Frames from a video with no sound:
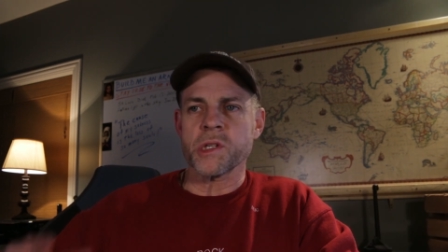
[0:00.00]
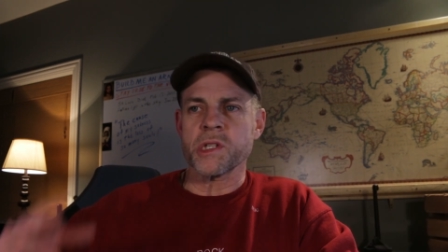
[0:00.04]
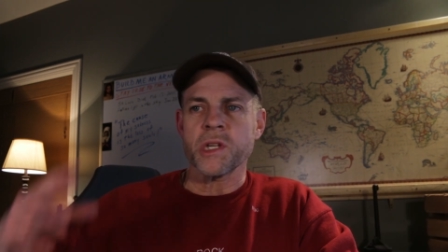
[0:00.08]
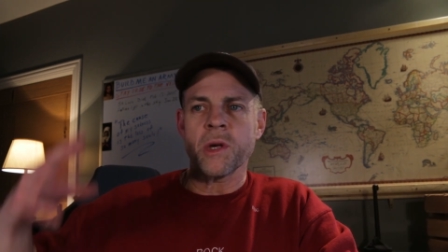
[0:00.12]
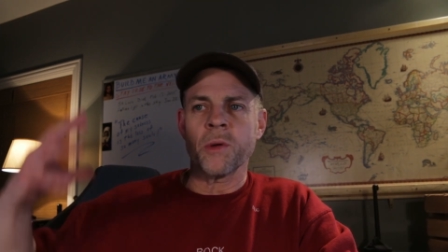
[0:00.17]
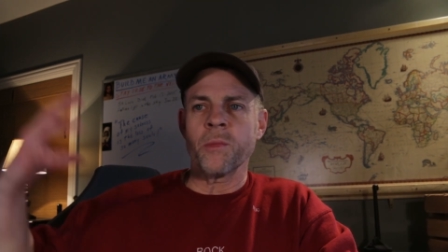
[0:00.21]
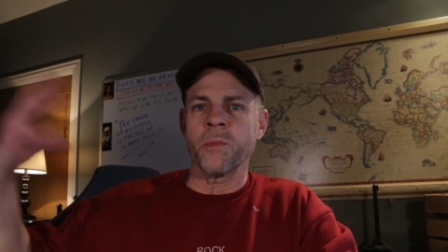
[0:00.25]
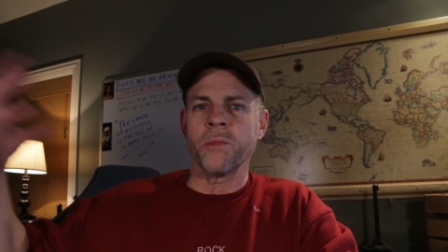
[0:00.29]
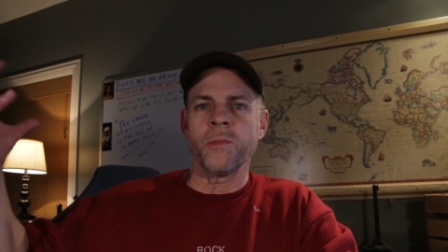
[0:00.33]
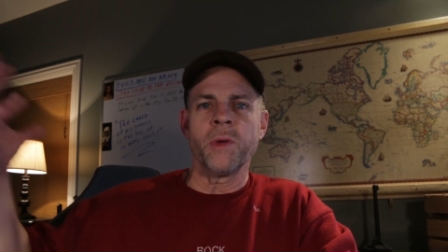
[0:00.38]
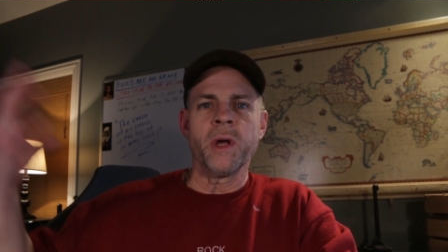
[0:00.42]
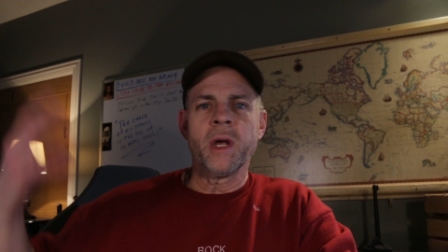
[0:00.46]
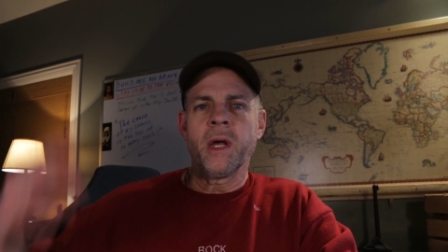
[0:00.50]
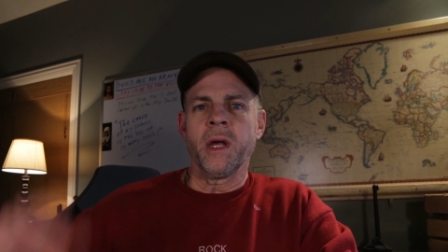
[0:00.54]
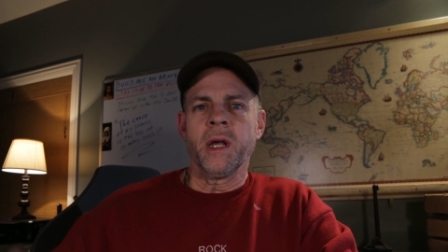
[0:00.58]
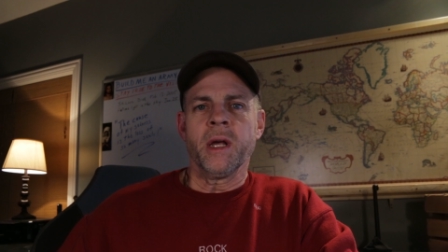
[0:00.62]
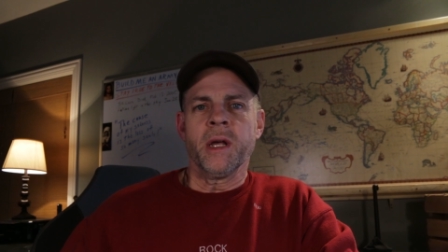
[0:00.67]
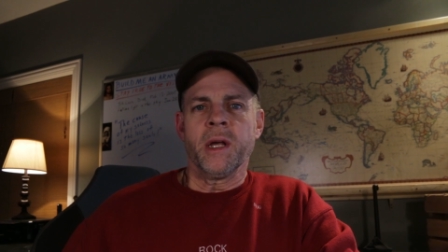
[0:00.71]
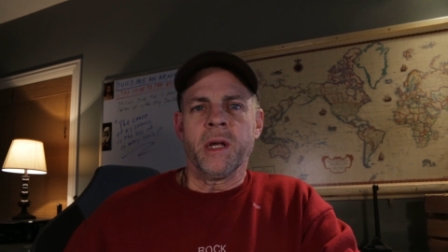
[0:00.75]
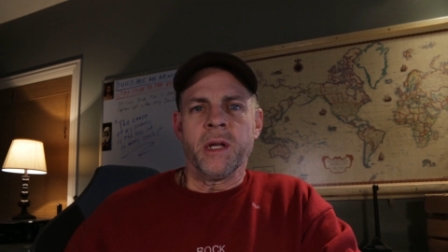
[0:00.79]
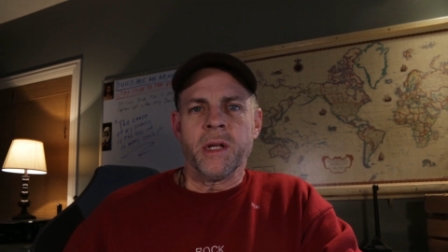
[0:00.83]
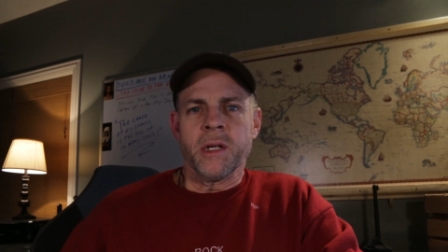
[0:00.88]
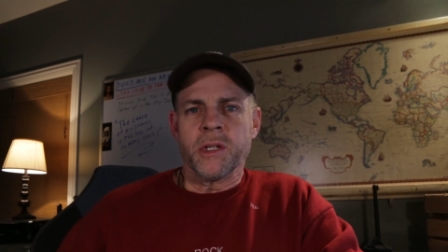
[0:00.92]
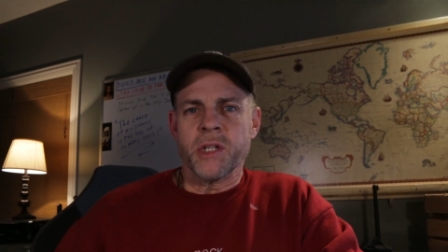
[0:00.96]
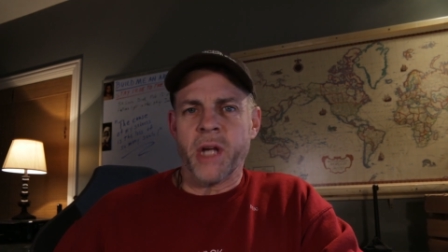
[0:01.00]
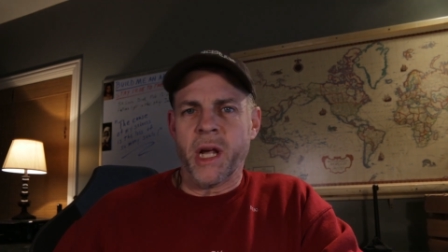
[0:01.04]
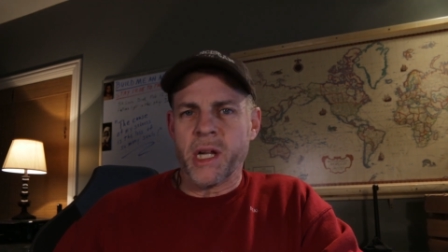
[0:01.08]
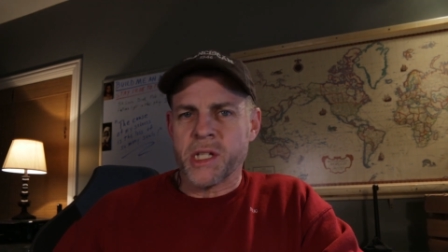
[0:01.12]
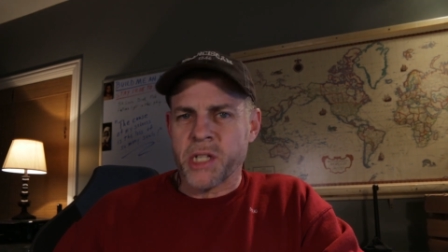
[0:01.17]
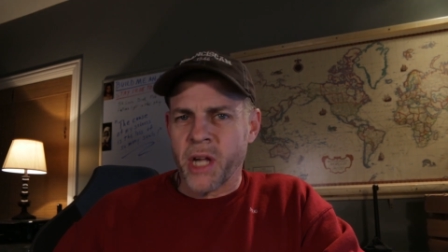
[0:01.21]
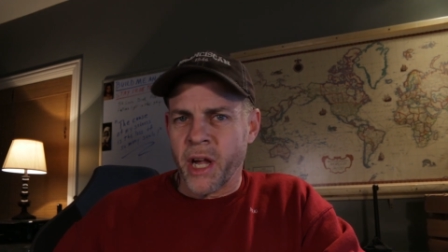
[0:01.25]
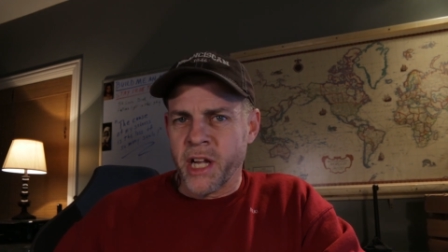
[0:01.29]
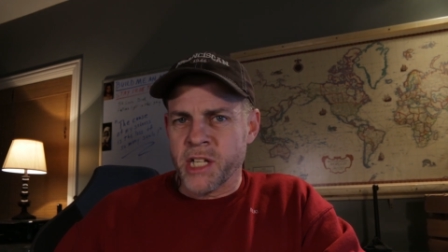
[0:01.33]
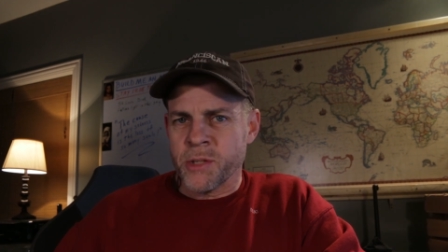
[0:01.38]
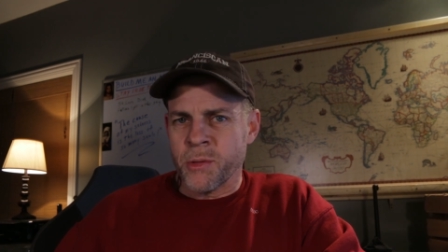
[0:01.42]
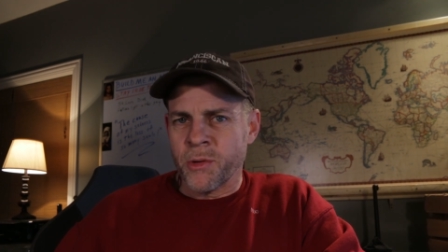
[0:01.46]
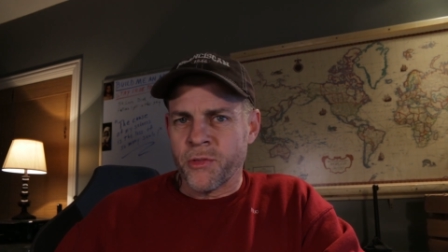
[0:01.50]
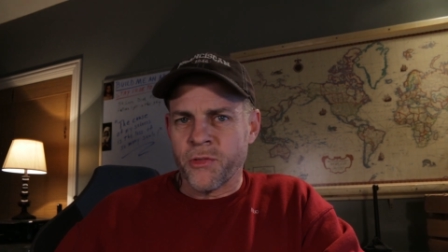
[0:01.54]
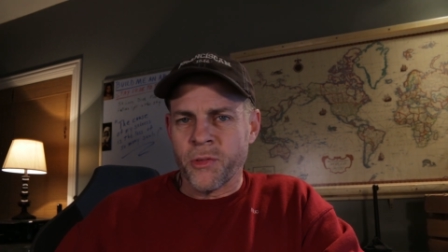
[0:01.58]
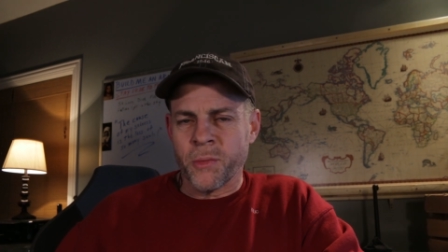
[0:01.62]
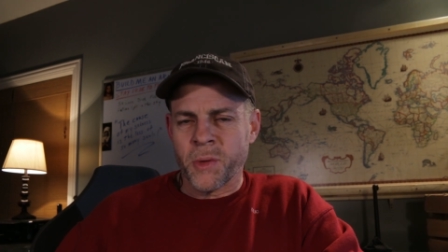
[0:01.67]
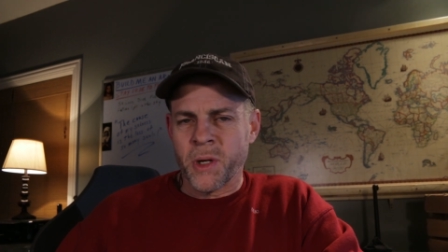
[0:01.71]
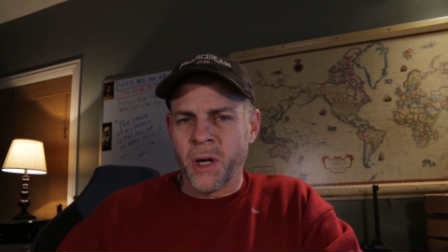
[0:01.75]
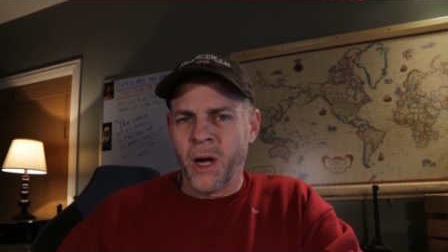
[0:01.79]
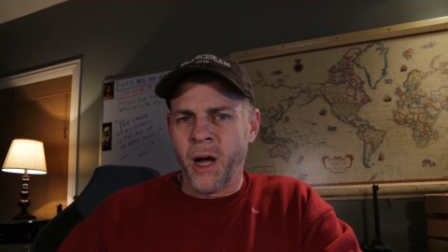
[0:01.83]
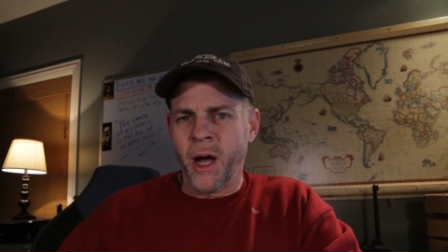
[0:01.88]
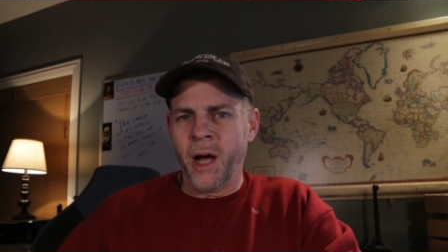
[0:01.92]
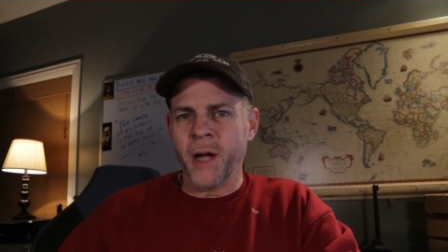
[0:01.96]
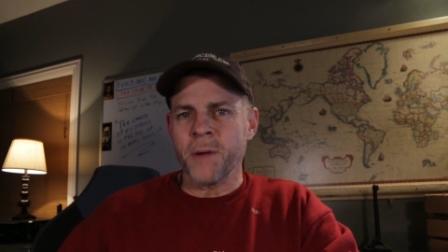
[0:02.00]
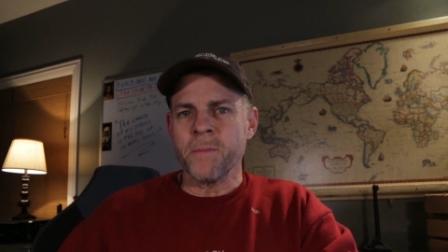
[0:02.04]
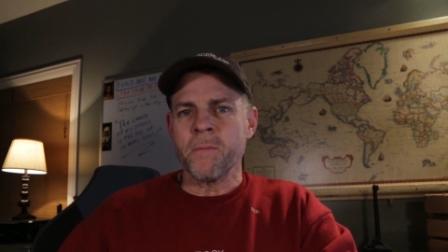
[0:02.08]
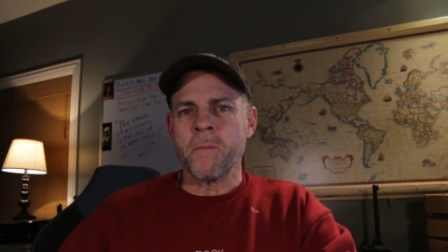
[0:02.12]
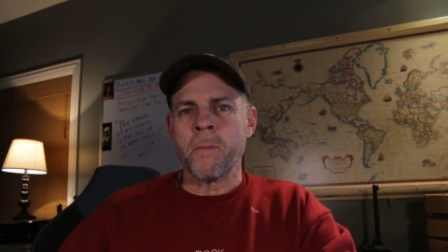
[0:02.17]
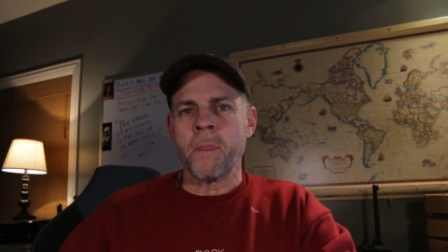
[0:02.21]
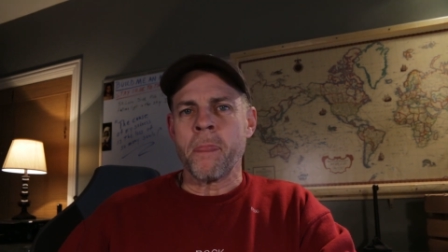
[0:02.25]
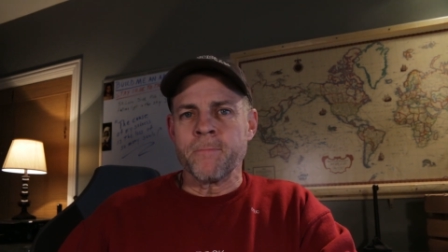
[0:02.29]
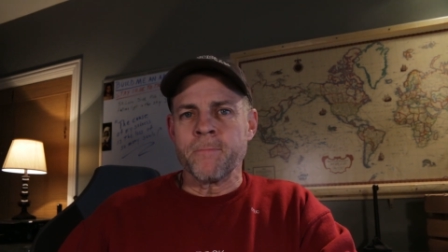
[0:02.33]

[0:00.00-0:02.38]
some chastisement from God.